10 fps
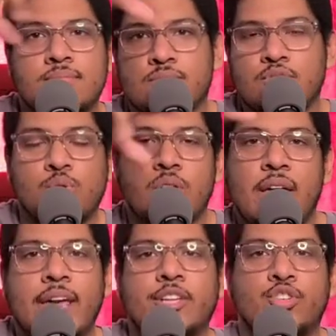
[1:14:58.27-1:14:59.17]
sort of
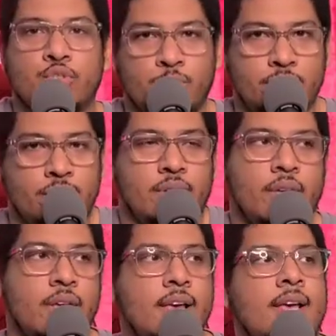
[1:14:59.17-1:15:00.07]
age group.
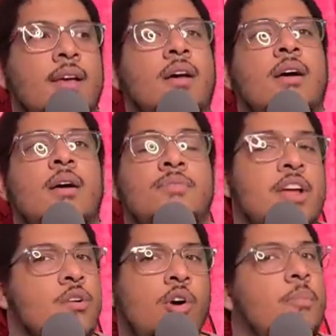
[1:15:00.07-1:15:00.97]
Um,
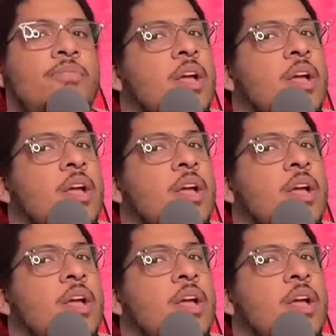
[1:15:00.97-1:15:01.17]
they're all they